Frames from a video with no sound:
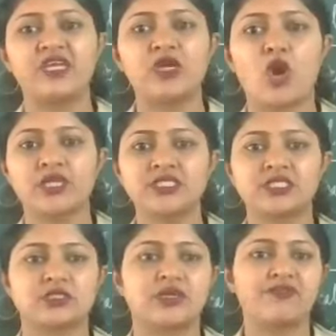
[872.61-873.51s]
we hoist
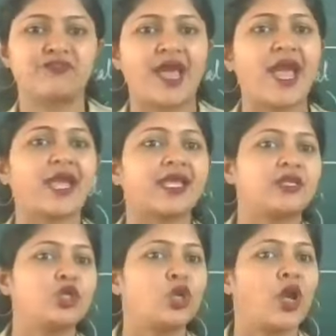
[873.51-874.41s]
the flag
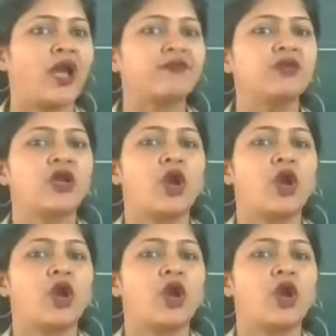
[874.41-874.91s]
and you have